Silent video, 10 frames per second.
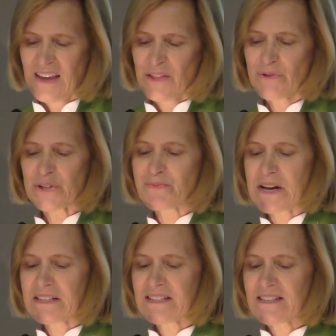The rich
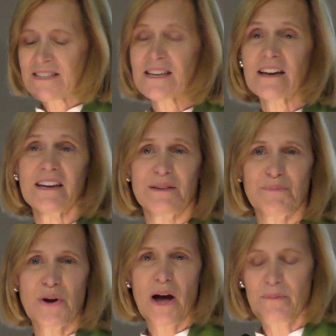man's second
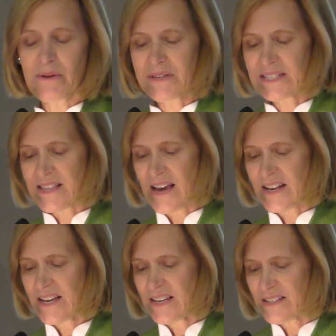problem is that
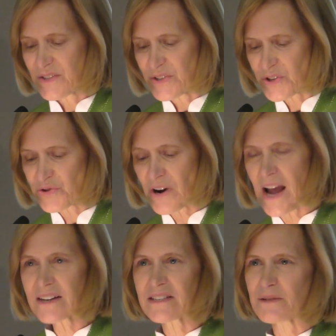he's
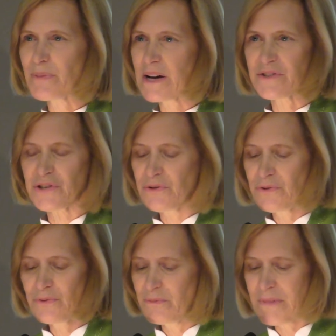distracted by
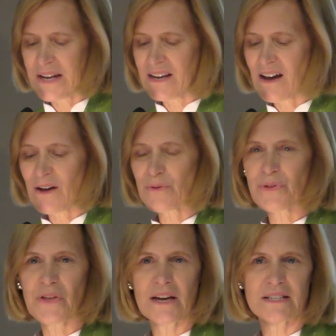too many other
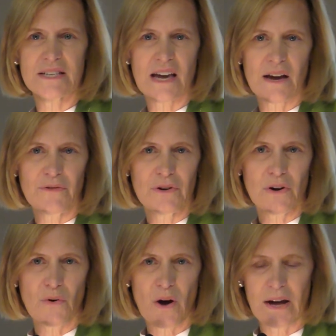things to ever
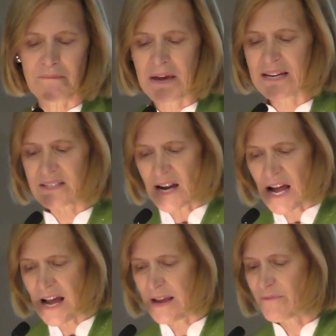quite make
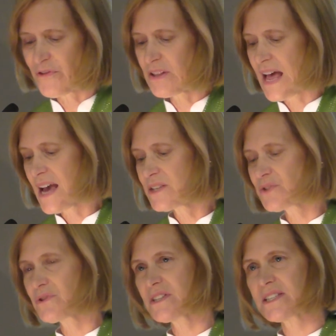time for
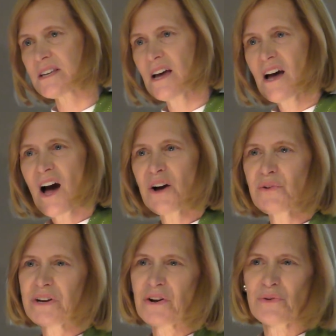Lazarus,
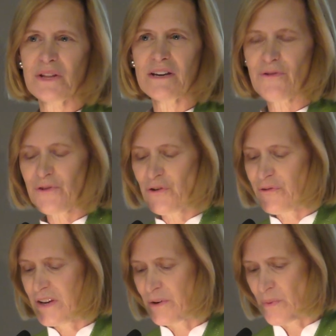hungering only a few
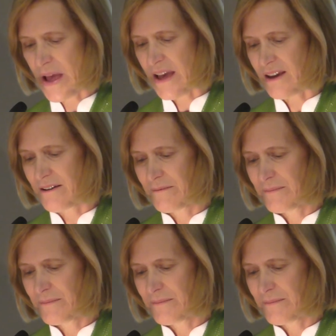feet away.